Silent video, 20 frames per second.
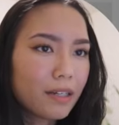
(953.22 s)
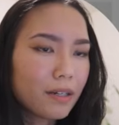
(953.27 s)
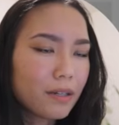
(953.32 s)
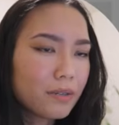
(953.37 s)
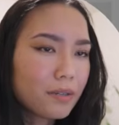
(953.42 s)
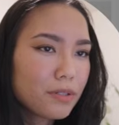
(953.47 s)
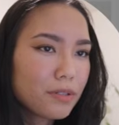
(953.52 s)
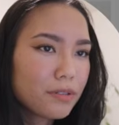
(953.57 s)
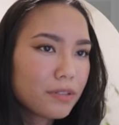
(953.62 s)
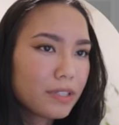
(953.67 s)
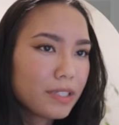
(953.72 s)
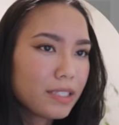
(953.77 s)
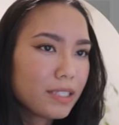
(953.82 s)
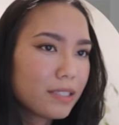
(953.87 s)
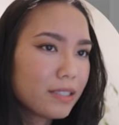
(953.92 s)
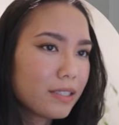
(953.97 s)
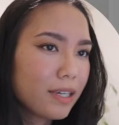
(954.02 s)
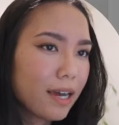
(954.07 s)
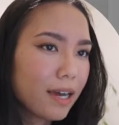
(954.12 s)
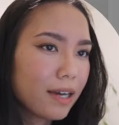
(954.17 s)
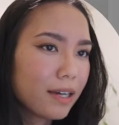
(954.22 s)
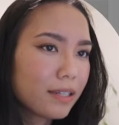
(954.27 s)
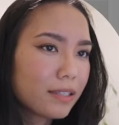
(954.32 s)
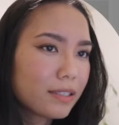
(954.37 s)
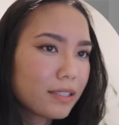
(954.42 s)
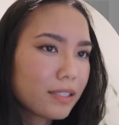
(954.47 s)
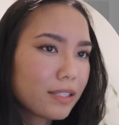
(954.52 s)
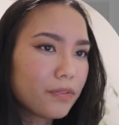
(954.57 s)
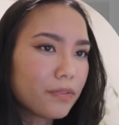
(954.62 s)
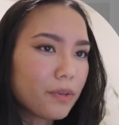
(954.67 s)
also created
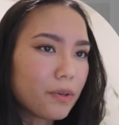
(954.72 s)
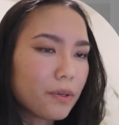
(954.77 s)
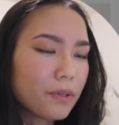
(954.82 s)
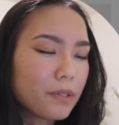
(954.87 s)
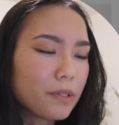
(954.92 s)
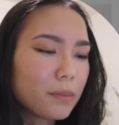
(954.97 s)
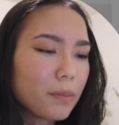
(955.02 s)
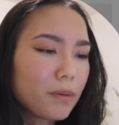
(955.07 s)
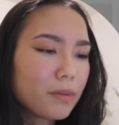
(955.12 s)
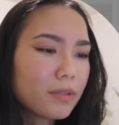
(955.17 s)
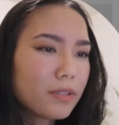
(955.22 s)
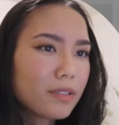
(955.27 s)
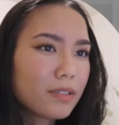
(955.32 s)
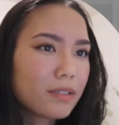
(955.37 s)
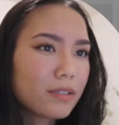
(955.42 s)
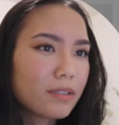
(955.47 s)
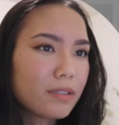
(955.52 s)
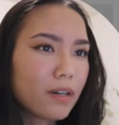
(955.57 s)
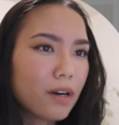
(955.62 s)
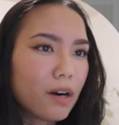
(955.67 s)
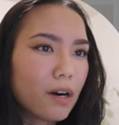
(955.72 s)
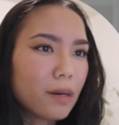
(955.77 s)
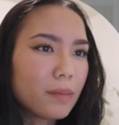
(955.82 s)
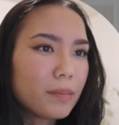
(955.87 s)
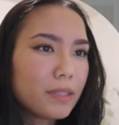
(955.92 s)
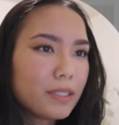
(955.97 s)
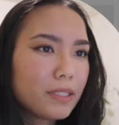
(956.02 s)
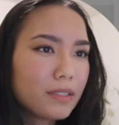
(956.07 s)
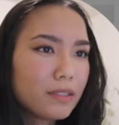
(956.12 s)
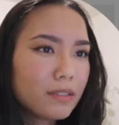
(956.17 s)
tags for the most
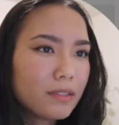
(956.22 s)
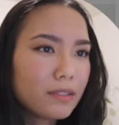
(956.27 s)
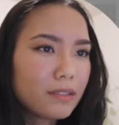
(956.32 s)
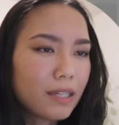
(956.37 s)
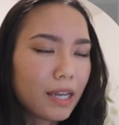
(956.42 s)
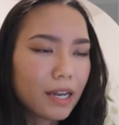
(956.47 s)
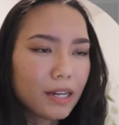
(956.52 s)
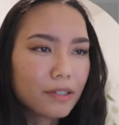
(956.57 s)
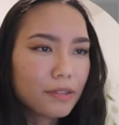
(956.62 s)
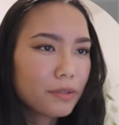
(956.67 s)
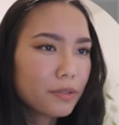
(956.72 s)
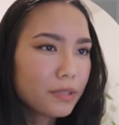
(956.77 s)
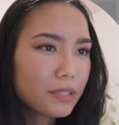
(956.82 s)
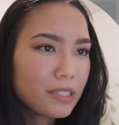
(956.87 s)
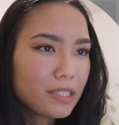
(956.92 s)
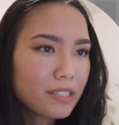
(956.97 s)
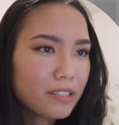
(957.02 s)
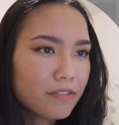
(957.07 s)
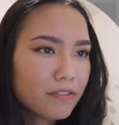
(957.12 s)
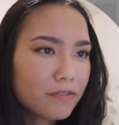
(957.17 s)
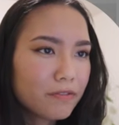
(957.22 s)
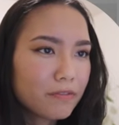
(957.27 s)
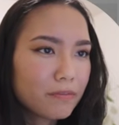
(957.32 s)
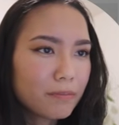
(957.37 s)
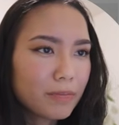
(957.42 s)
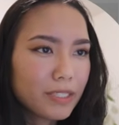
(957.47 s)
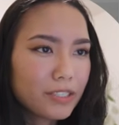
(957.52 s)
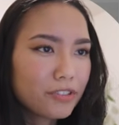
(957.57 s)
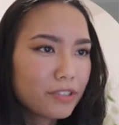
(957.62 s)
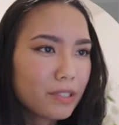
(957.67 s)
common categories
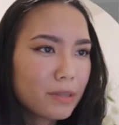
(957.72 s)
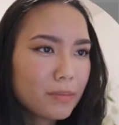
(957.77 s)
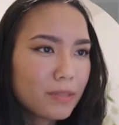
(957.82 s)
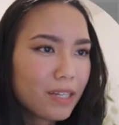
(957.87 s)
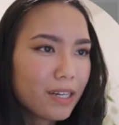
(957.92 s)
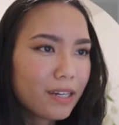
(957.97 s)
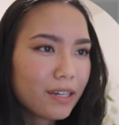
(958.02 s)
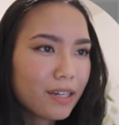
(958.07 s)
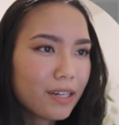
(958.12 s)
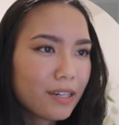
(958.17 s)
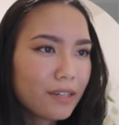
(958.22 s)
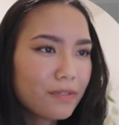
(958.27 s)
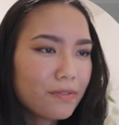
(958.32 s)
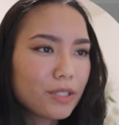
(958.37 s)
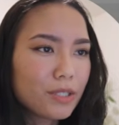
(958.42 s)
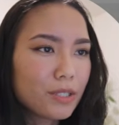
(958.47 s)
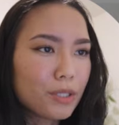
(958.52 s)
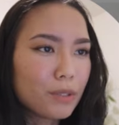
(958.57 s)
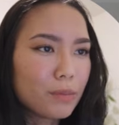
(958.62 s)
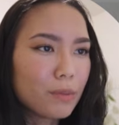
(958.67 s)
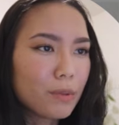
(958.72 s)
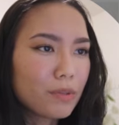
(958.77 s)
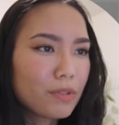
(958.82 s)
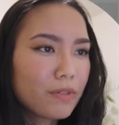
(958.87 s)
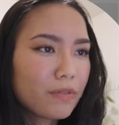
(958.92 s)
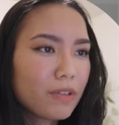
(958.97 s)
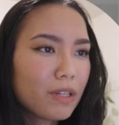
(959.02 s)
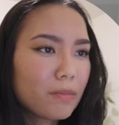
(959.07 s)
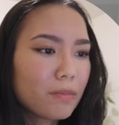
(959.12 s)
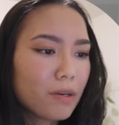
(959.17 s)
of my dreams that I have. So most
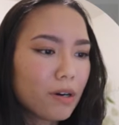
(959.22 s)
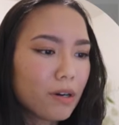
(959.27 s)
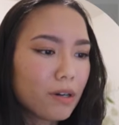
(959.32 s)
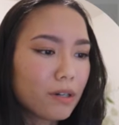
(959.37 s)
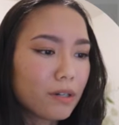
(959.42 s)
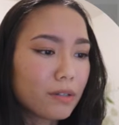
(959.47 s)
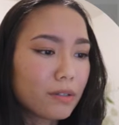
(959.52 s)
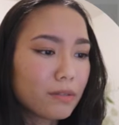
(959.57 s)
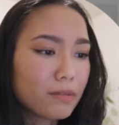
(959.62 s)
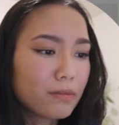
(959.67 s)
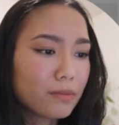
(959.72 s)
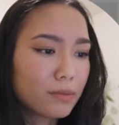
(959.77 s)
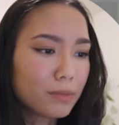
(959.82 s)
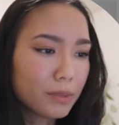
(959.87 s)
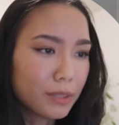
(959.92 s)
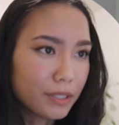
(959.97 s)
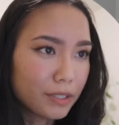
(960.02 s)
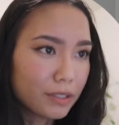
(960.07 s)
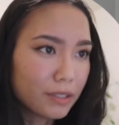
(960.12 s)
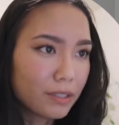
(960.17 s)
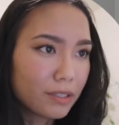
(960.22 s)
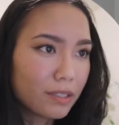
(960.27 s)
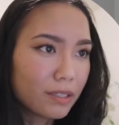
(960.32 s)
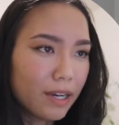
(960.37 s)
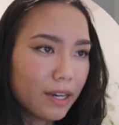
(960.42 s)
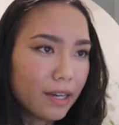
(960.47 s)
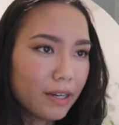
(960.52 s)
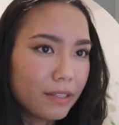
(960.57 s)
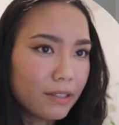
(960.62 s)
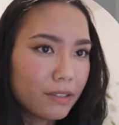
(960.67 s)
of them are weird,
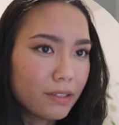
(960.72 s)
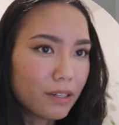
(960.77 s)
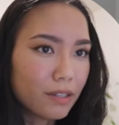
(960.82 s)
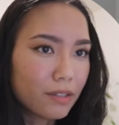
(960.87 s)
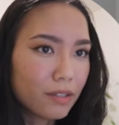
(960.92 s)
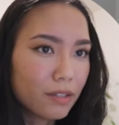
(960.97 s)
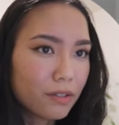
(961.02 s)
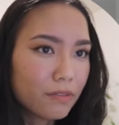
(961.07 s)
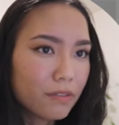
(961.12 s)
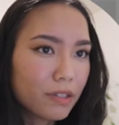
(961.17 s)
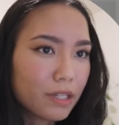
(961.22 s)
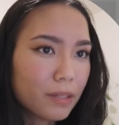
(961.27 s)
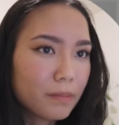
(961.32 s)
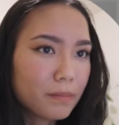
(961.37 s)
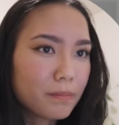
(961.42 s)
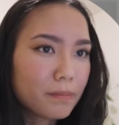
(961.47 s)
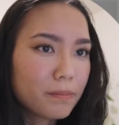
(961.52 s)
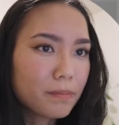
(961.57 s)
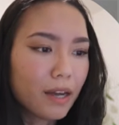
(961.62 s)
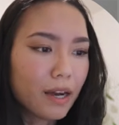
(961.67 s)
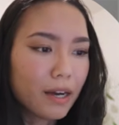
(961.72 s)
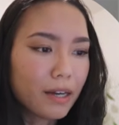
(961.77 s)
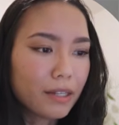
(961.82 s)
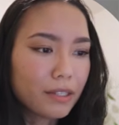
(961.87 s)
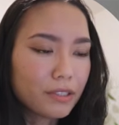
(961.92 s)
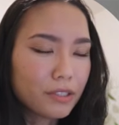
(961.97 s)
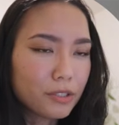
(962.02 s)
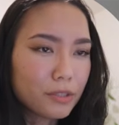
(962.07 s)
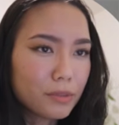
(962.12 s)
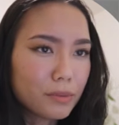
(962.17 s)
and a lot of them
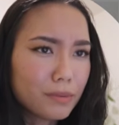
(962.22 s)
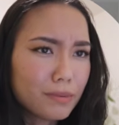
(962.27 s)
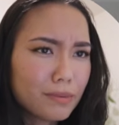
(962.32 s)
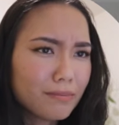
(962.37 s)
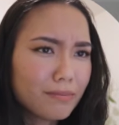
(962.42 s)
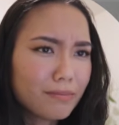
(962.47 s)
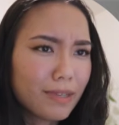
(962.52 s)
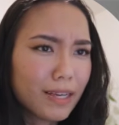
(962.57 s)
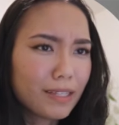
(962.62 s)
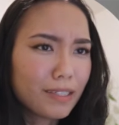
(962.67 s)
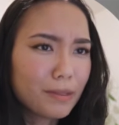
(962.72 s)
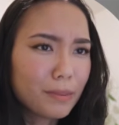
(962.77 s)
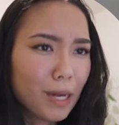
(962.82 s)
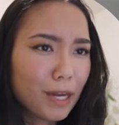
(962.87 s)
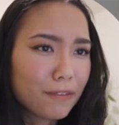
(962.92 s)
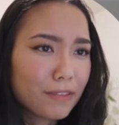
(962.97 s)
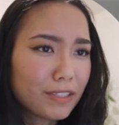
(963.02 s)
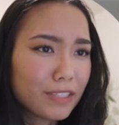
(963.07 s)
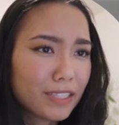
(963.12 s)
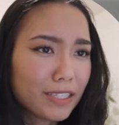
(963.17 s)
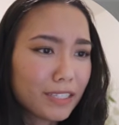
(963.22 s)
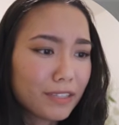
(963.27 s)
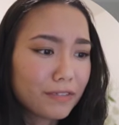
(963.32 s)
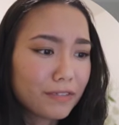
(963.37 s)
I do end up having to like